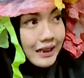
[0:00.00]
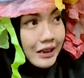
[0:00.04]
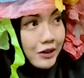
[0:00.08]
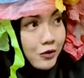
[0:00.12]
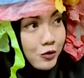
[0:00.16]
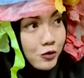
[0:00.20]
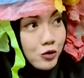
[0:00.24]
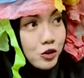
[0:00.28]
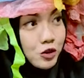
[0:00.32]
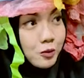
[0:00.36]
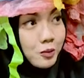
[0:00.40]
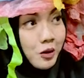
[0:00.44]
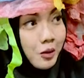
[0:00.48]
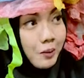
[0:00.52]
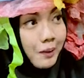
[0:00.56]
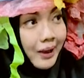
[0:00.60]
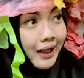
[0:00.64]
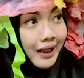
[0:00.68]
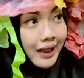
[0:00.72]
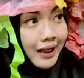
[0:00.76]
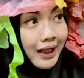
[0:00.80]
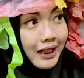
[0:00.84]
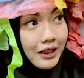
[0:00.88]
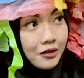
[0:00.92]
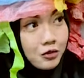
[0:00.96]
reusable
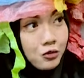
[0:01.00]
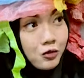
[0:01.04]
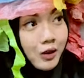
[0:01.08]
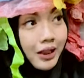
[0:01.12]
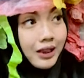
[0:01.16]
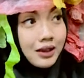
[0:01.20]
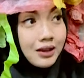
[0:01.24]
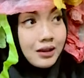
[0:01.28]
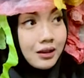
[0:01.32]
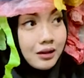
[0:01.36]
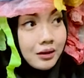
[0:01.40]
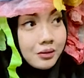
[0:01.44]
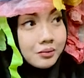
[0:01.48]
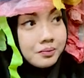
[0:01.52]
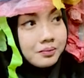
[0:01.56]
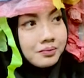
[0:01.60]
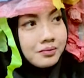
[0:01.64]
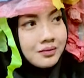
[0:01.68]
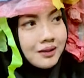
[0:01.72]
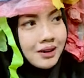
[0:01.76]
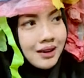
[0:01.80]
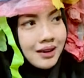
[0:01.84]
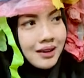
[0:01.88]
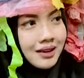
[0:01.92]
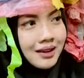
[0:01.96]
bag educate them,
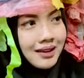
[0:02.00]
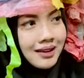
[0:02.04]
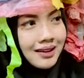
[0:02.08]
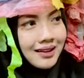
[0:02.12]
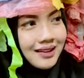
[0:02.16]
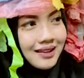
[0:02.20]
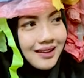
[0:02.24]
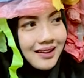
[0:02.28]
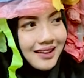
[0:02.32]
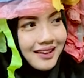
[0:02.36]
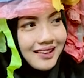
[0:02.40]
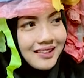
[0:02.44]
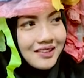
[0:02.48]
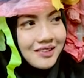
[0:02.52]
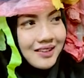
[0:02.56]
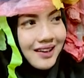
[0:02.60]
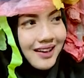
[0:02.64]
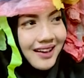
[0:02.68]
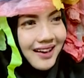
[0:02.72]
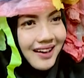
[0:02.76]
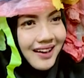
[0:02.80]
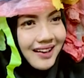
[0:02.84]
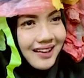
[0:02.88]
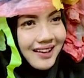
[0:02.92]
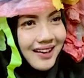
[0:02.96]
is
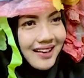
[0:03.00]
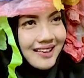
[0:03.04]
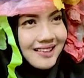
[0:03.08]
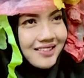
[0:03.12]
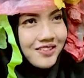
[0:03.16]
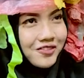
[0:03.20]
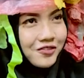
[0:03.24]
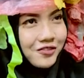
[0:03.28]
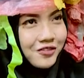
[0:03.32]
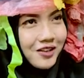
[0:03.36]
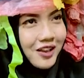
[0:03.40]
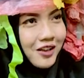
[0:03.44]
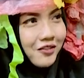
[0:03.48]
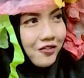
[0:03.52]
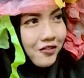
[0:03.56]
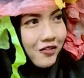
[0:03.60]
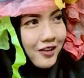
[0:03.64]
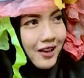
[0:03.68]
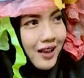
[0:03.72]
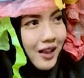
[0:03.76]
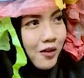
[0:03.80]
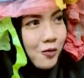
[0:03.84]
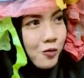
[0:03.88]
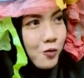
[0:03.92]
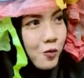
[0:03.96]
they
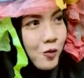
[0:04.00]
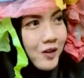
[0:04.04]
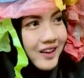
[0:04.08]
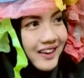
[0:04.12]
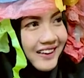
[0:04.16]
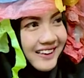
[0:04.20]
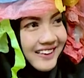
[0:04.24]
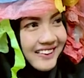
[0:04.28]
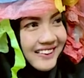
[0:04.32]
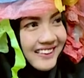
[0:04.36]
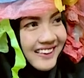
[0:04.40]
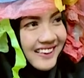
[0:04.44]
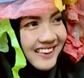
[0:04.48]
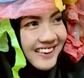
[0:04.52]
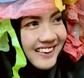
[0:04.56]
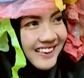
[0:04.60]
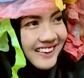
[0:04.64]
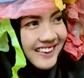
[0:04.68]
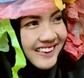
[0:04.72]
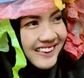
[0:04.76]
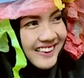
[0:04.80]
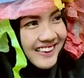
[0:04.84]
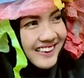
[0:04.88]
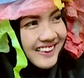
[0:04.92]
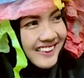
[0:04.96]
feel like weird.
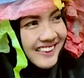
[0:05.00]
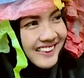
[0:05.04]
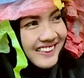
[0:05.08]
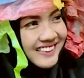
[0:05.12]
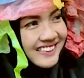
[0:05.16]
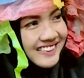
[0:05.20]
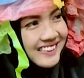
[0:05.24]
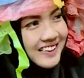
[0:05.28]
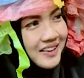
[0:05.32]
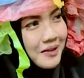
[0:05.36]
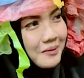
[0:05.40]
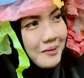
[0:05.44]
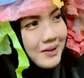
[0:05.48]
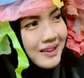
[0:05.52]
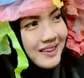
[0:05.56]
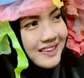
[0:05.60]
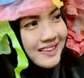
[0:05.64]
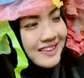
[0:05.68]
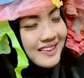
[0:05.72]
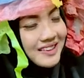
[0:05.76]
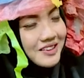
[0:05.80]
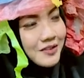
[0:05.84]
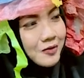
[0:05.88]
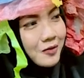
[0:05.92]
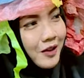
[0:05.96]

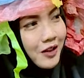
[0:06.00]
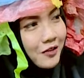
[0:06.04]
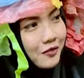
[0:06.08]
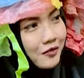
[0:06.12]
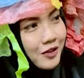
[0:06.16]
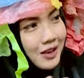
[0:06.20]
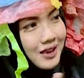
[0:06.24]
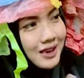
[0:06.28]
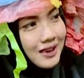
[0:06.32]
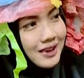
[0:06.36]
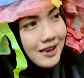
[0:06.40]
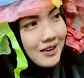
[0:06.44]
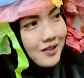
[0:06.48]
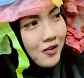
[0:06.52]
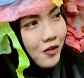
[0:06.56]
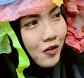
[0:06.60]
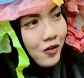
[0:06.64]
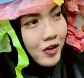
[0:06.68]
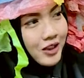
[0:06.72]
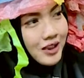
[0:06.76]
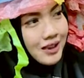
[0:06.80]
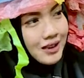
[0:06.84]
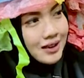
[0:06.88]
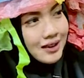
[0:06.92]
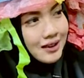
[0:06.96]
Because when we
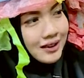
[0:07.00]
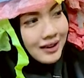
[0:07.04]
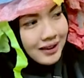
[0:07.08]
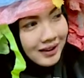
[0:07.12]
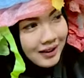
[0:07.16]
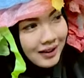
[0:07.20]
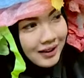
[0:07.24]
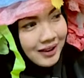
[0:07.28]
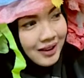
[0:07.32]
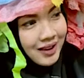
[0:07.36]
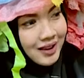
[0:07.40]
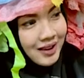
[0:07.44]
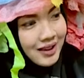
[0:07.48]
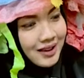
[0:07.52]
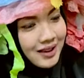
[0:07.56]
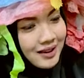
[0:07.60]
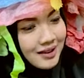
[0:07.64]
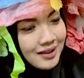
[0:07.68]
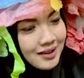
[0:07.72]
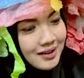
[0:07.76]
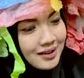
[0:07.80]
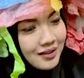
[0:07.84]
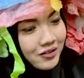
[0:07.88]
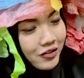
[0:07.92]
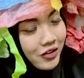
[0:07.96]
going
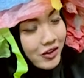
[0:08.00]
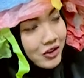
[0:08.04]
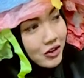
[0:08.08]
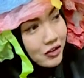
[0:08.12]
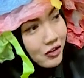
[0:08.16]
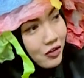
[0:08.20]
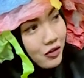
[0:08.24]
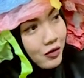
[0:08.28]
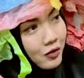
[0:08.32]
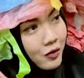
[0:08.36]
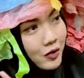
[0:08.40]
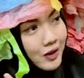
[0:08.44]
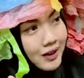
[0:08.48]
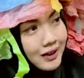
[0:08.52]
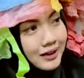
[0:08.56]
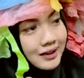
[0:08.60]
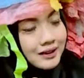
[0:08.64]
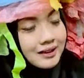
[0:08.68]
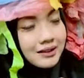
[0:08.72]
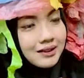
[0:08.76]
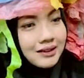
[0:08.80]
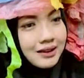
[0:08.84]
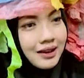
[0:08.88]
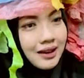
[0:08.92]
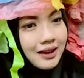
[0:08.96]
in the
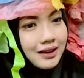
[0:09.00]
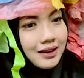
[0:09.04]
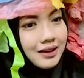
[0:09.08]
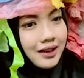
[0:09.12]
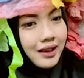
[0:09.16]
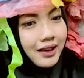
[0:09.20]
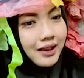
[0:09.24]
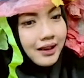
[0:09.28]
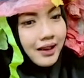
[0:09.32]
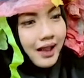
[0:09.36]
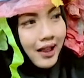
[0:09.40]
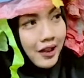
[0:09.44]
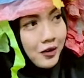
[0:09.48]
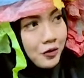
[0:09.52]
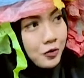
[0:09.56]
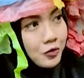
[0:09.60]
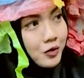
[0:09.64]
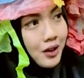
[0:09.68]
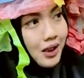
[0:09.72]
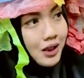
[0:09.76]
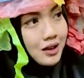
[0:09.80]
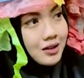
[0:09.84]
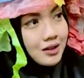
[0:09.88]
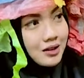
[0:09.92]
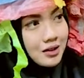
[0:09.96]
restaurant and then
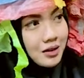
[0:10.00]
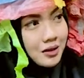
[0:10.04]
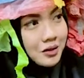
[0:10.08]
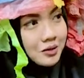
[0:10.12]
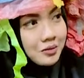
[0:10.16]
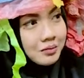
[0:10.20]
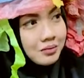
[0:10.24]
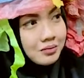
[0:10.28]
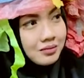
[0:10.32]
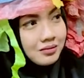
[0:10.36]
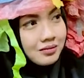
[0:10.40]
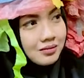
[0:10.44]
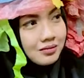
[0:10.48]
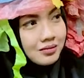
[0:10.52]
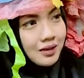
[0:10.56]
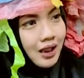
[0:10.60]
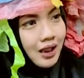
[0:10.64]
educate them,